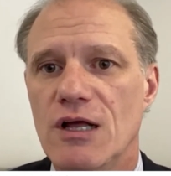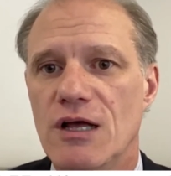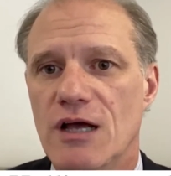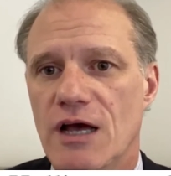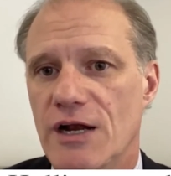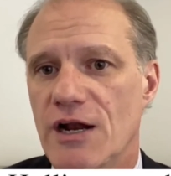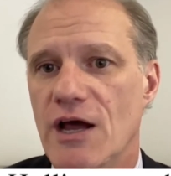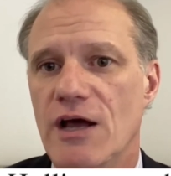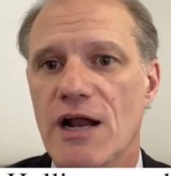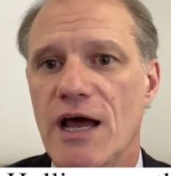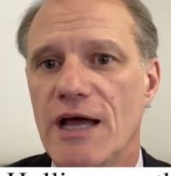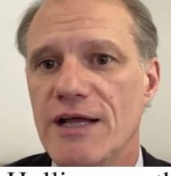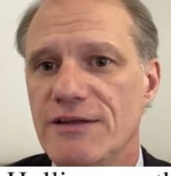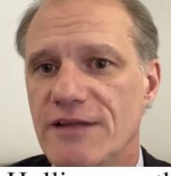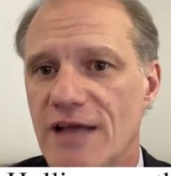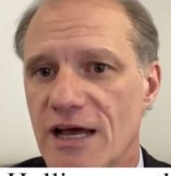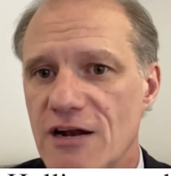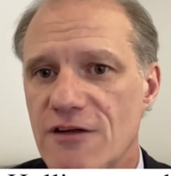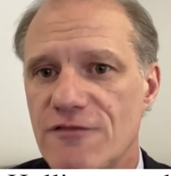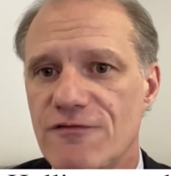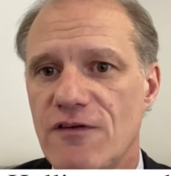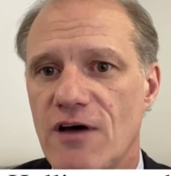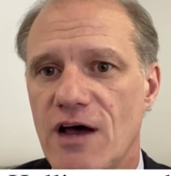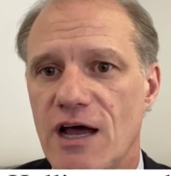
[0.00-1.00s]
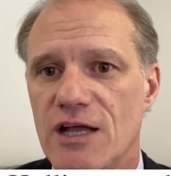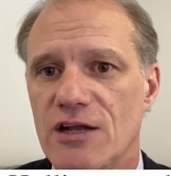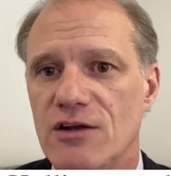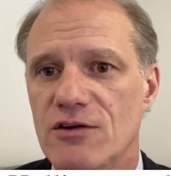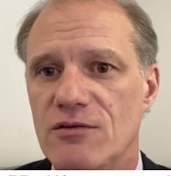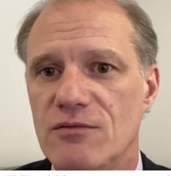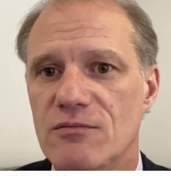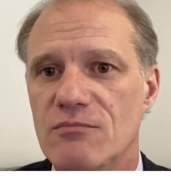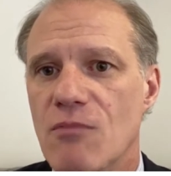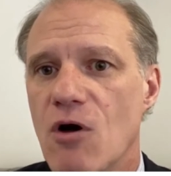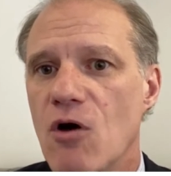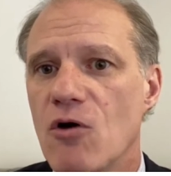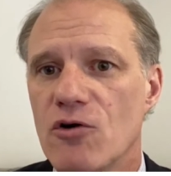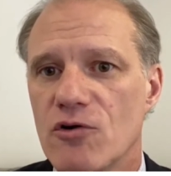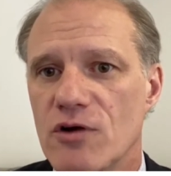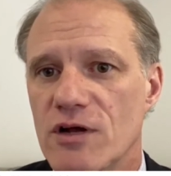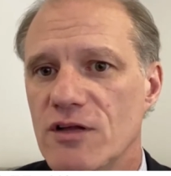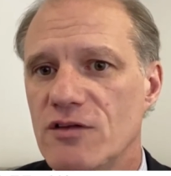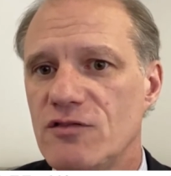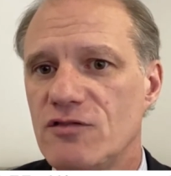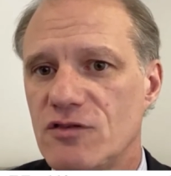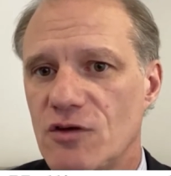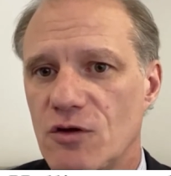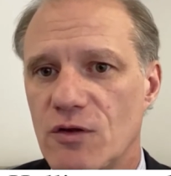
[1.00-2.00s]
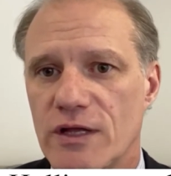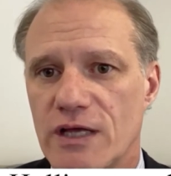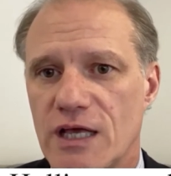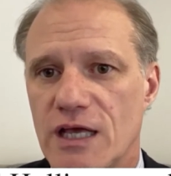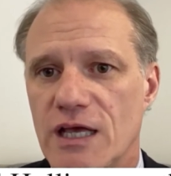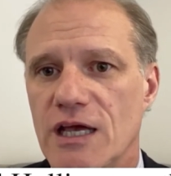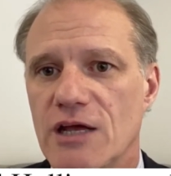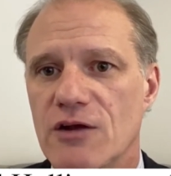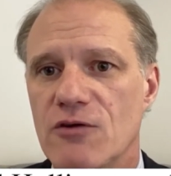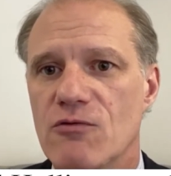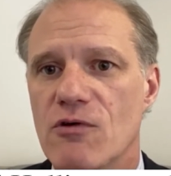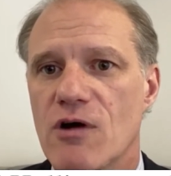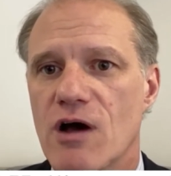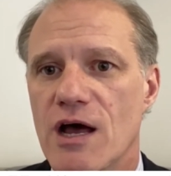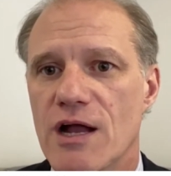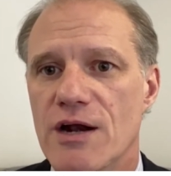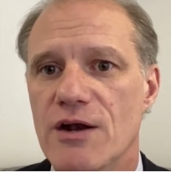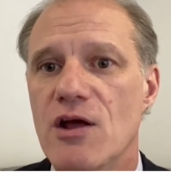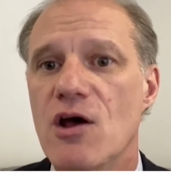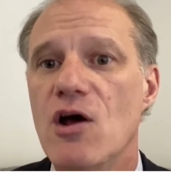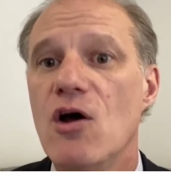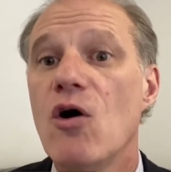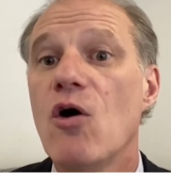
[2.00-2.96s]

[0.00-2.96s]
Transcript: an unidentified motorist, so with a hit and run,